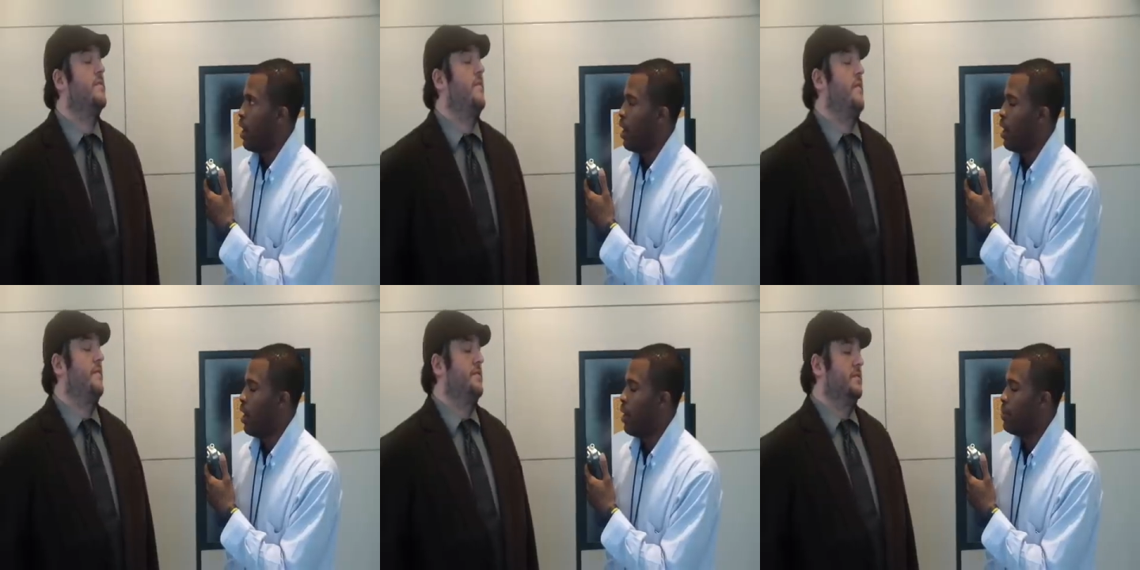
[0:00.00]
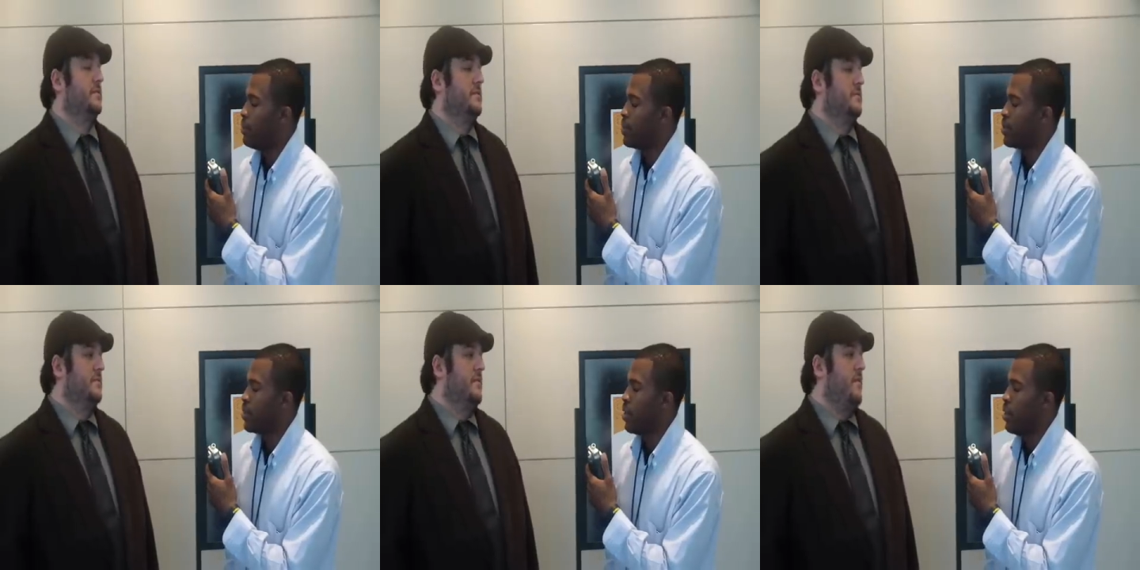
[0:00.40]
Speaker 1: Yes.
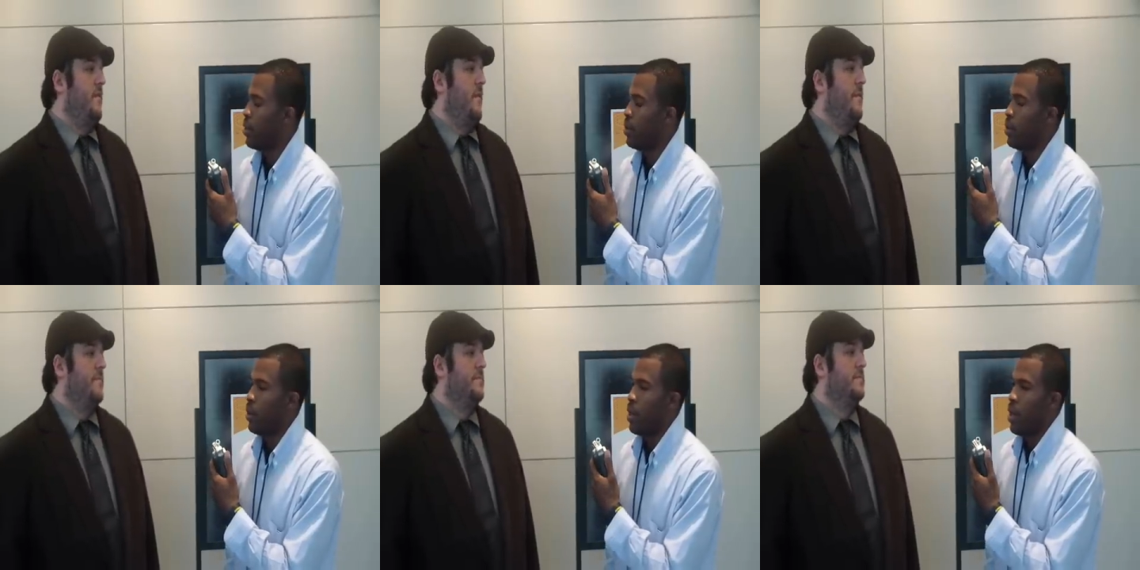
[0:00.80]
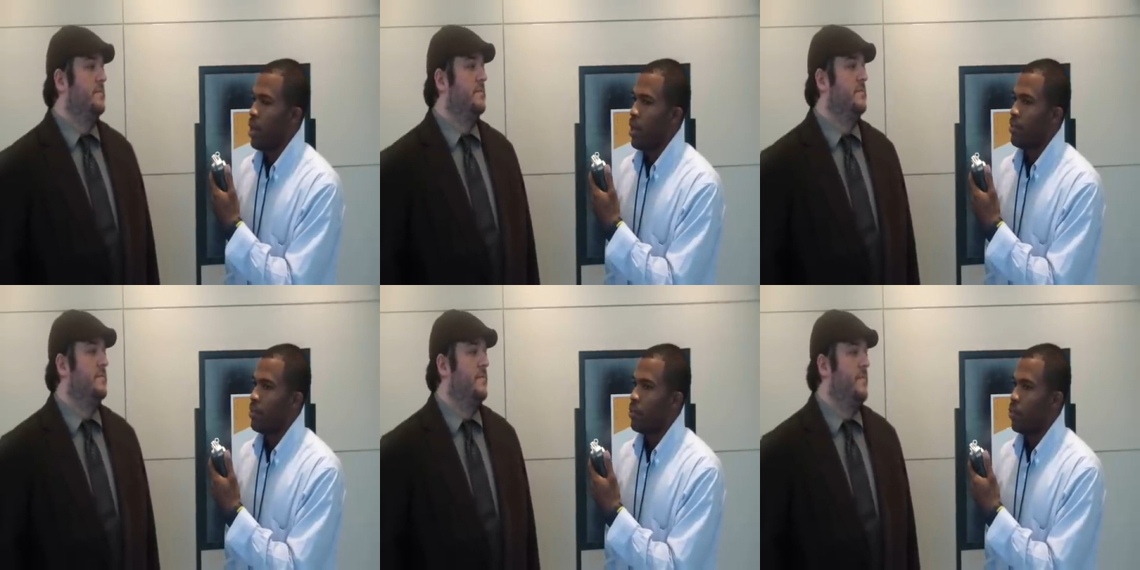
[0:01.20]
Um.
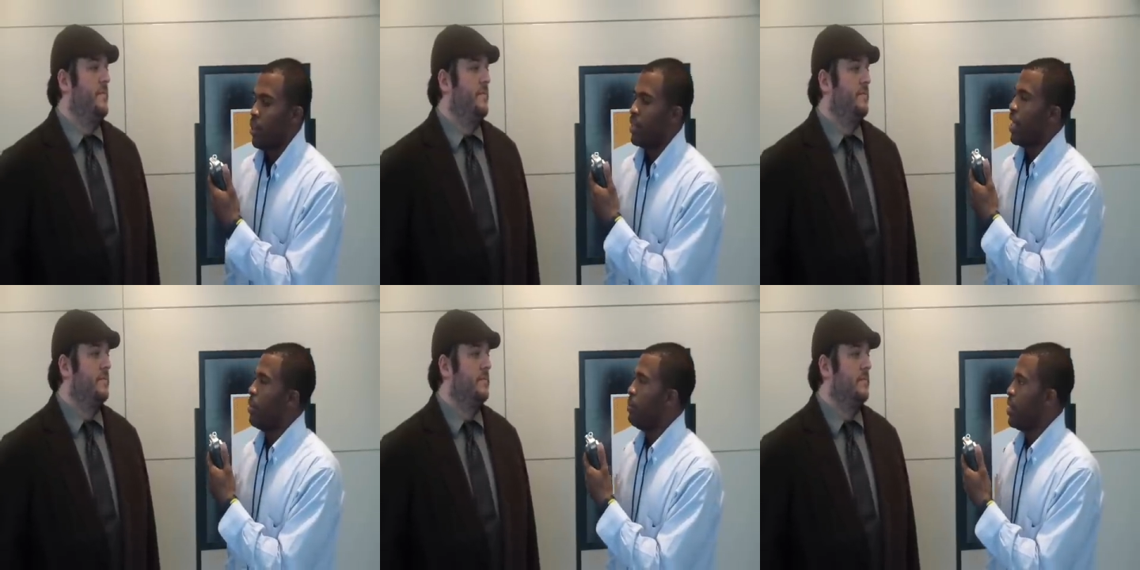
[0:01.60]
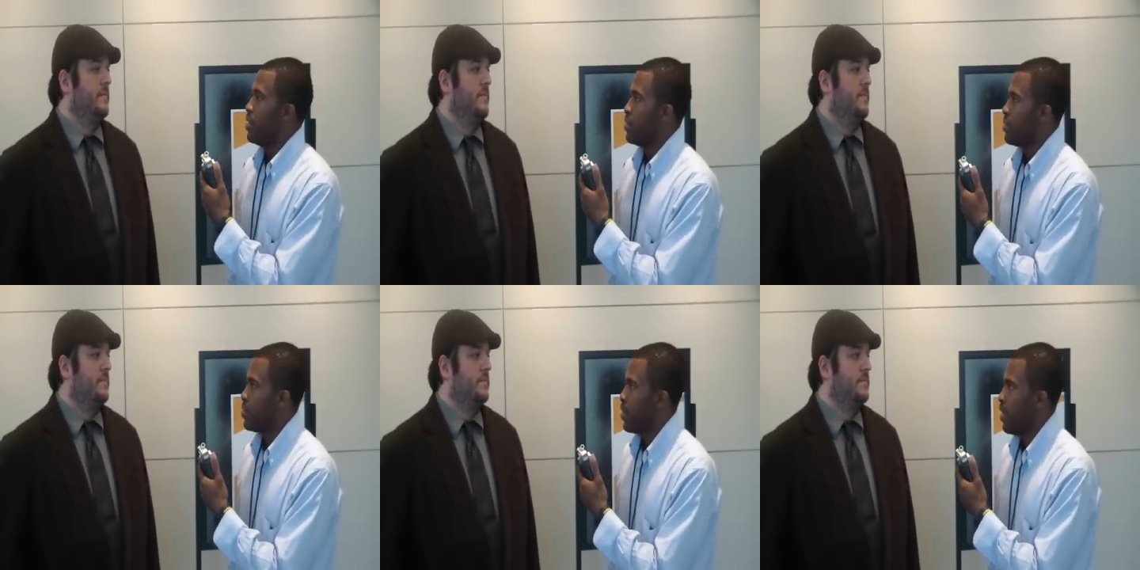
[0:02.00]
So, with
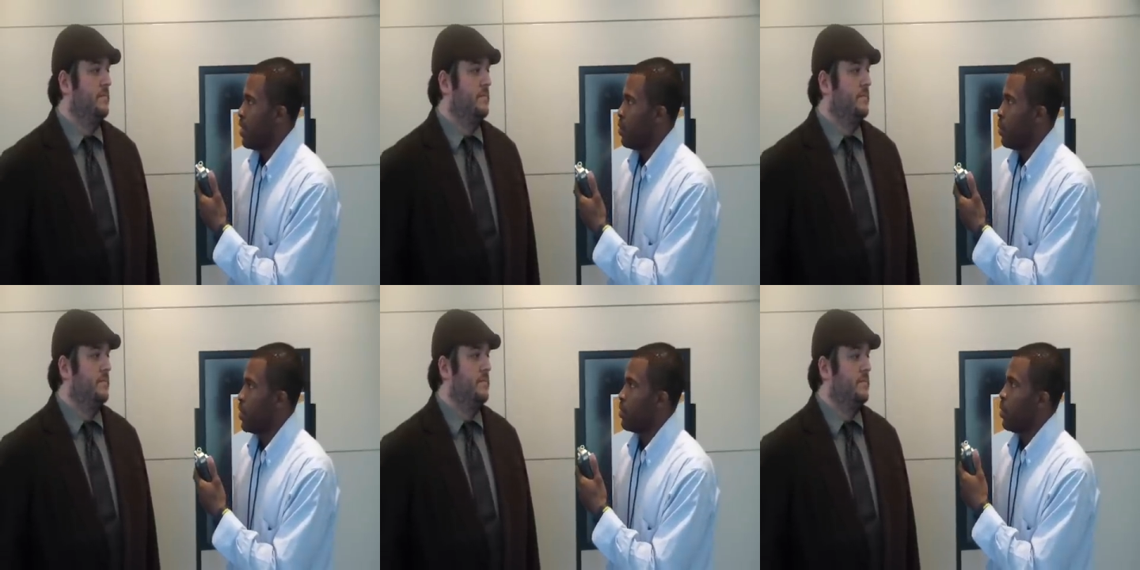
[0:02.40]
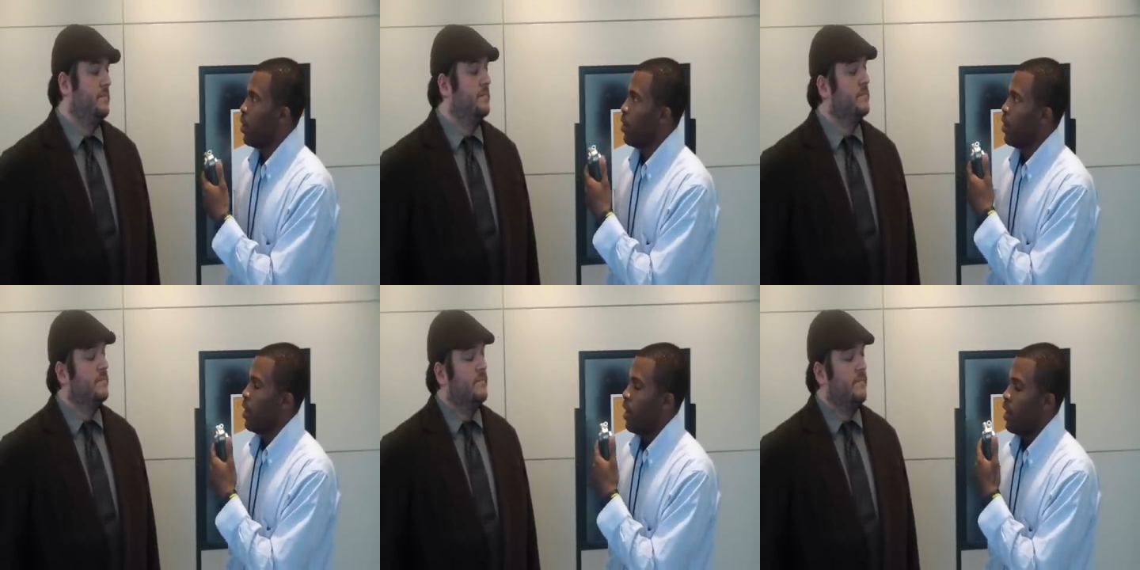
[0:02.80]
that being said,
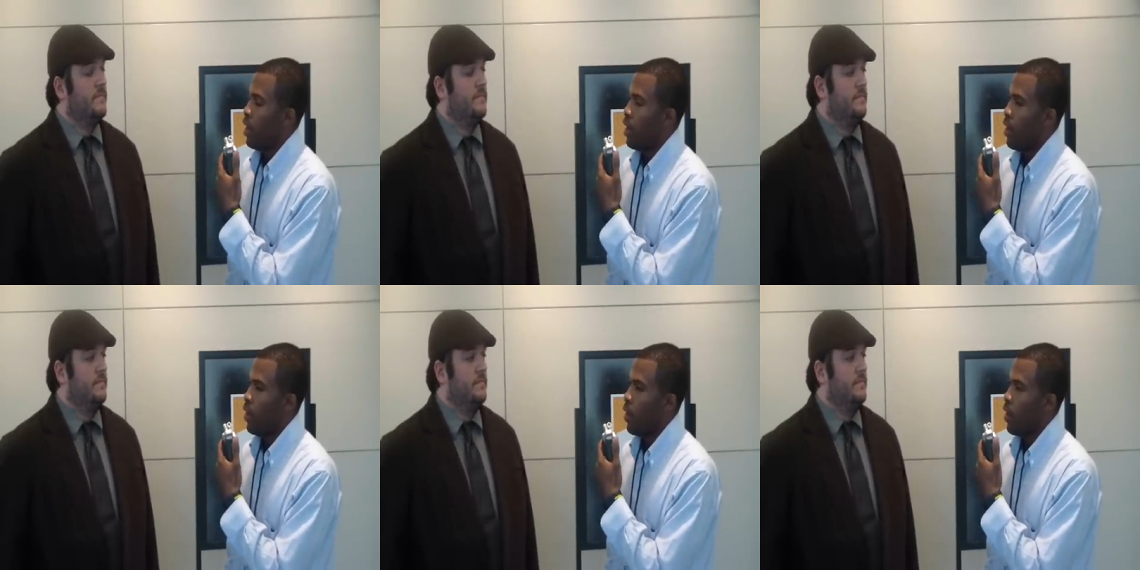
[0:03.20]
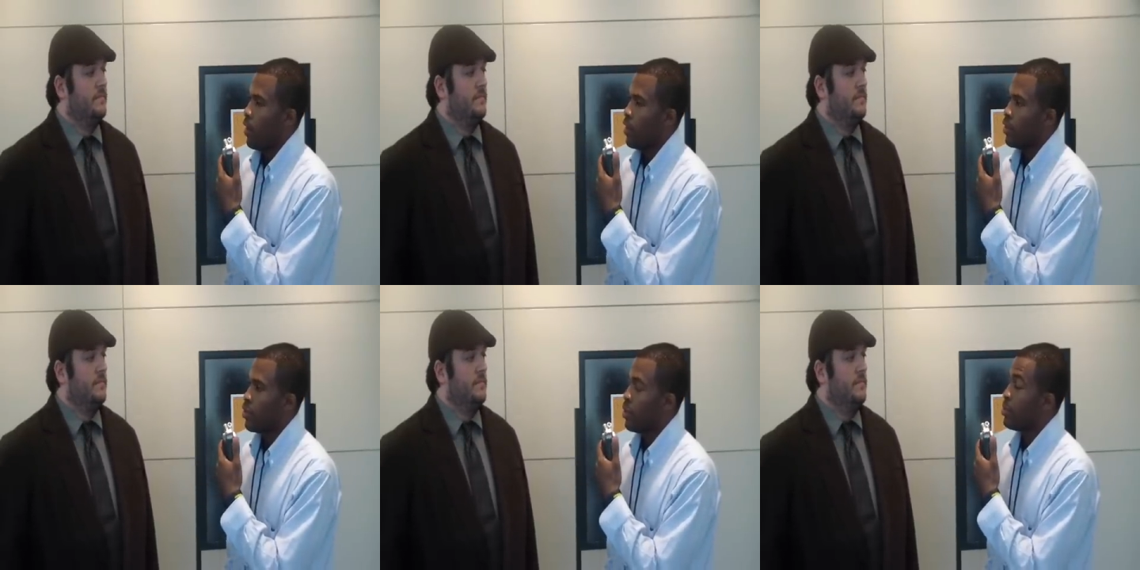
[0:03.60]
with
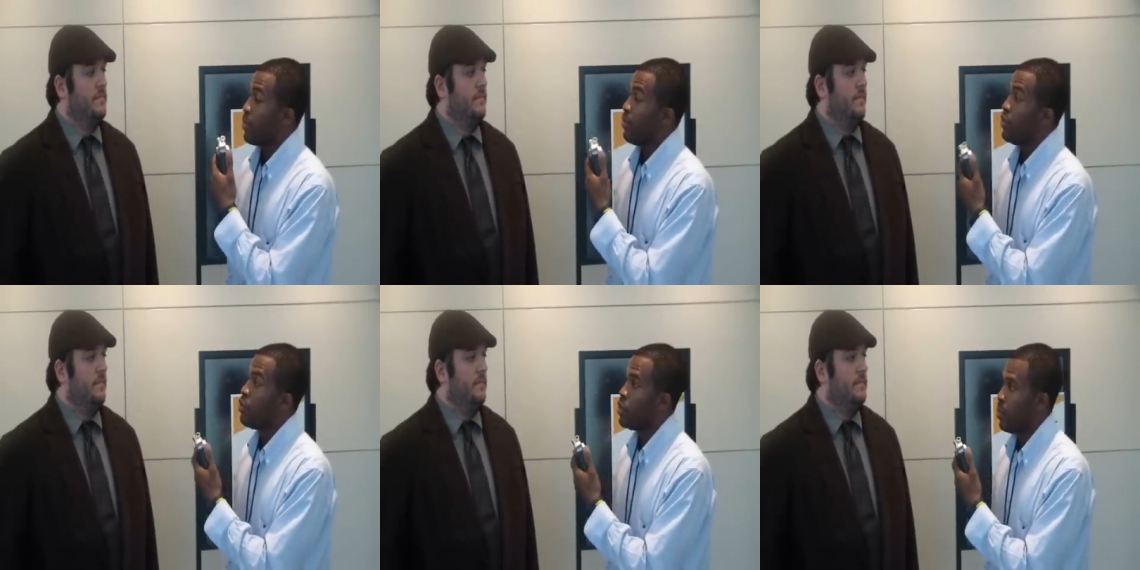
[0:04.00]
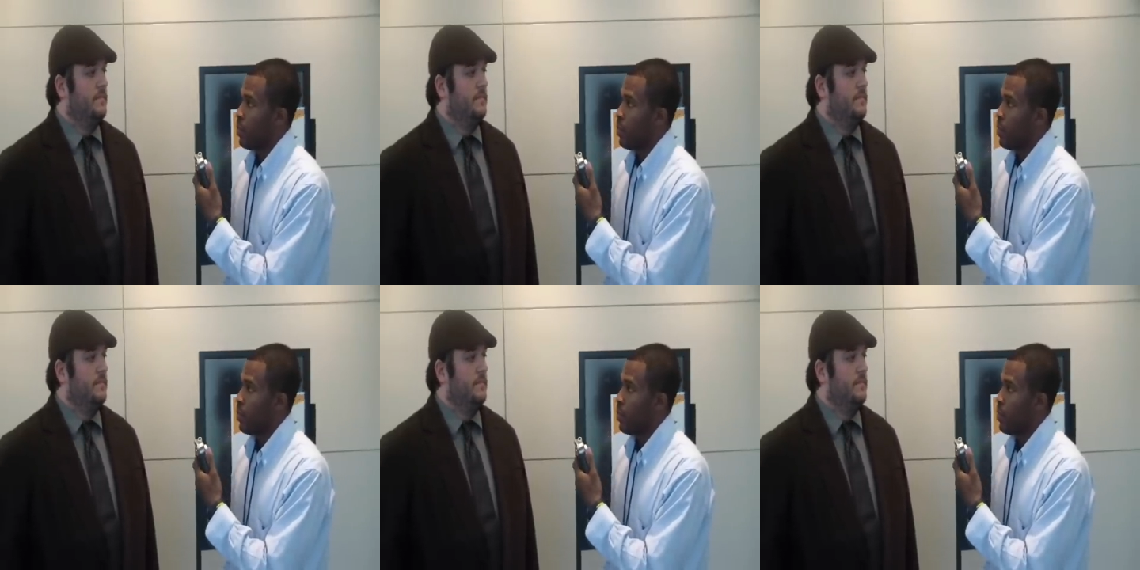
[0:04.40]
Uh, in terms of